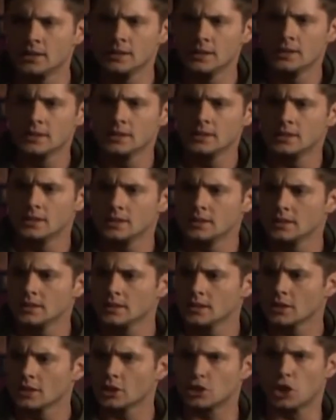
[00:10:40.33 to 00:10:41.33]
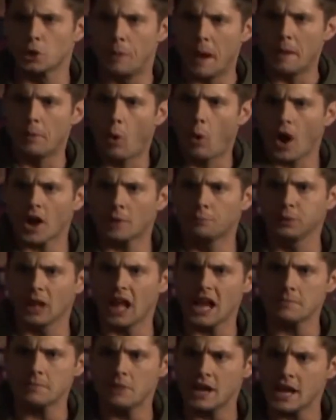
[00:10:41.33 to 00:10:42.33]
explicit in the two thousand nine
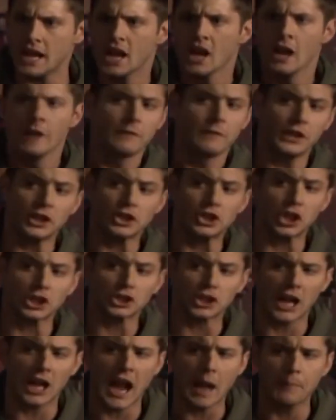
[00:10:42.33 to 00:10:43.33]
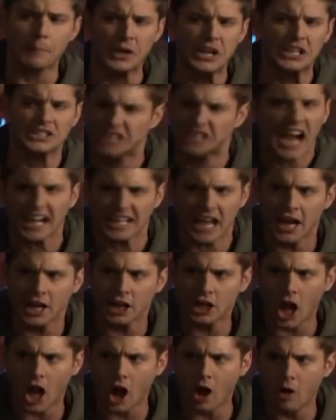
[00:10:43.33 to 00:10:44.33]
remake, with Jensen Ackles' Tom Hanniger
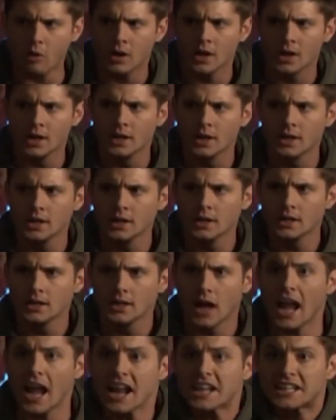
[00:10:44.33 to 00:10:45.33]
returning to the town to sell the